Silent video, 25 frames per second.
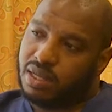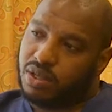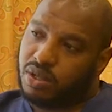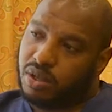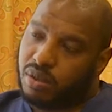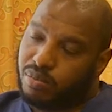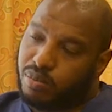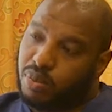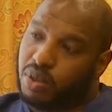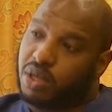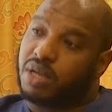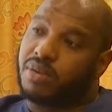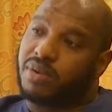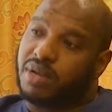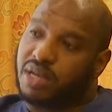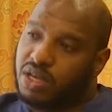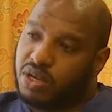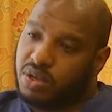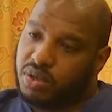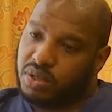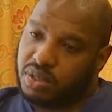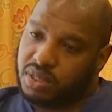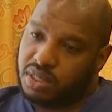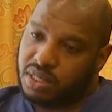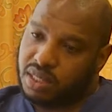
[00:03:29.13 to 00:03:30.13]
your body will
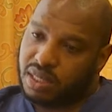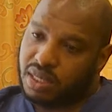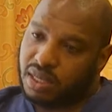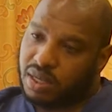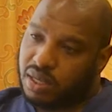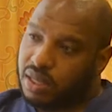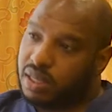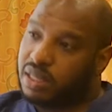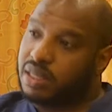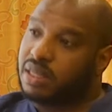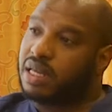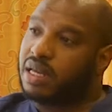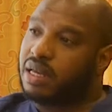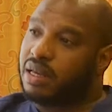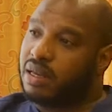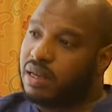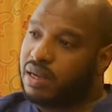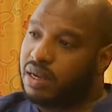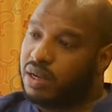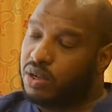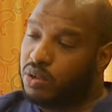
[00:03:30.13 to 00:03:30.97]
use the